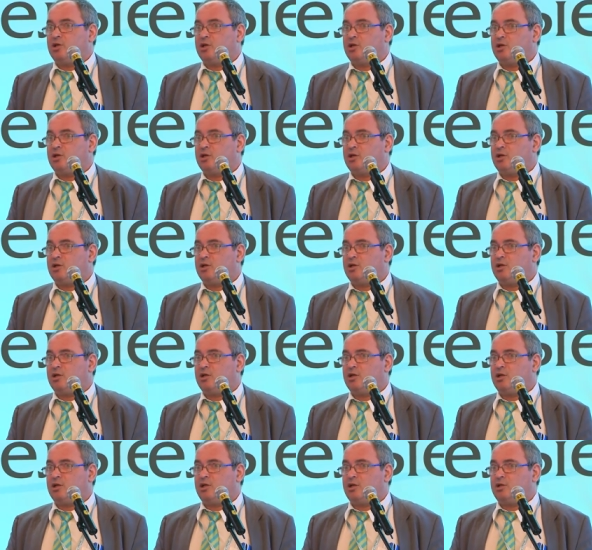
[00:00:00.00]

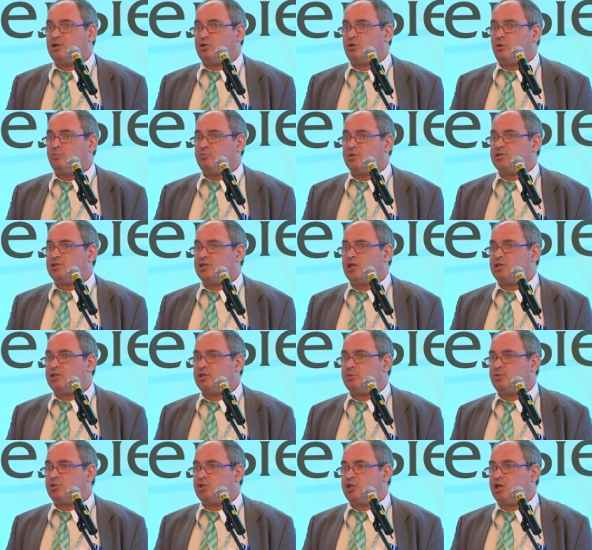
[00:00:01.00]
uh, it compensates
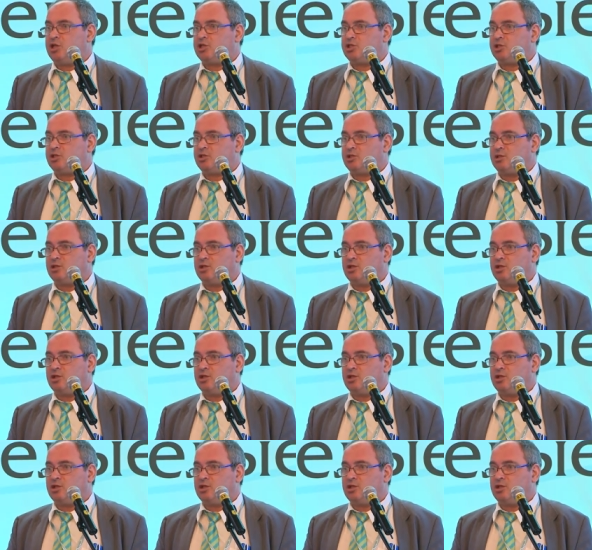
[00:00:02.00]
the mutation.